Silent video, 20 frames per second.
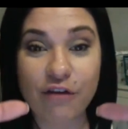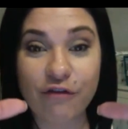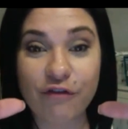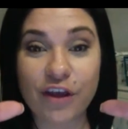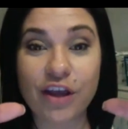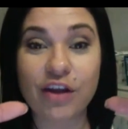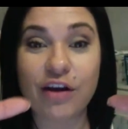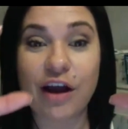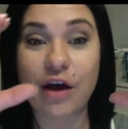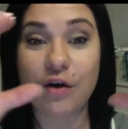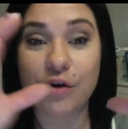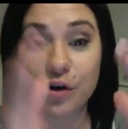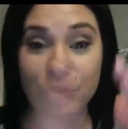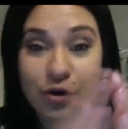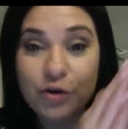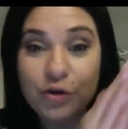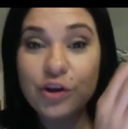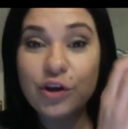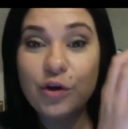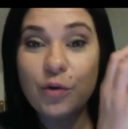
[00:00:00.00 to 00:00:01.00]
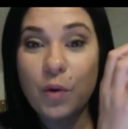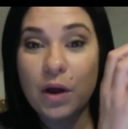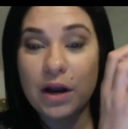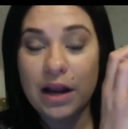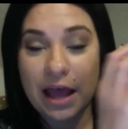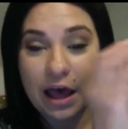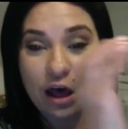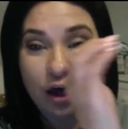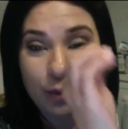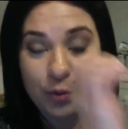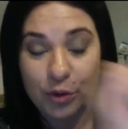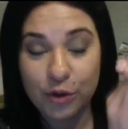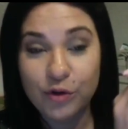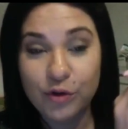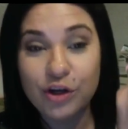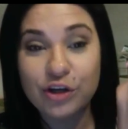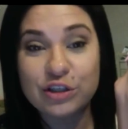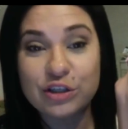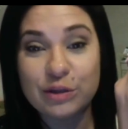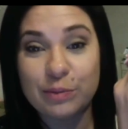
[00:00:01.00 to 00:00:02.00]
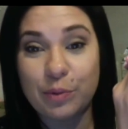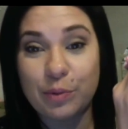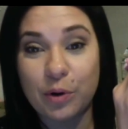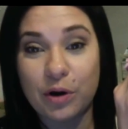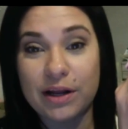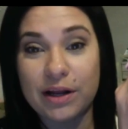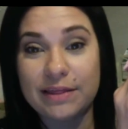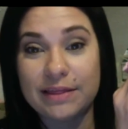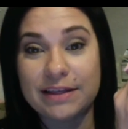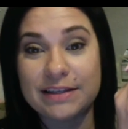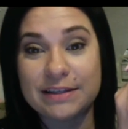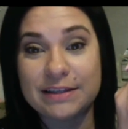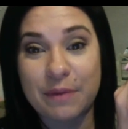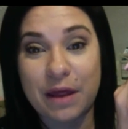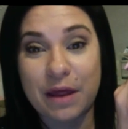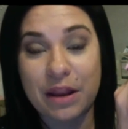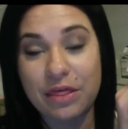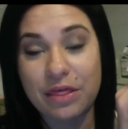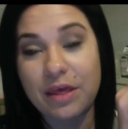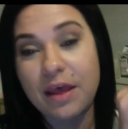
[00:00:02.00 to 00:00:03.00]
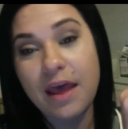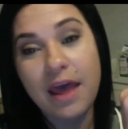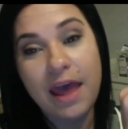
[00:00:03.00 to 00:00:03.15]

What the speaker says: figure out who you want to help, who you're supporting this month,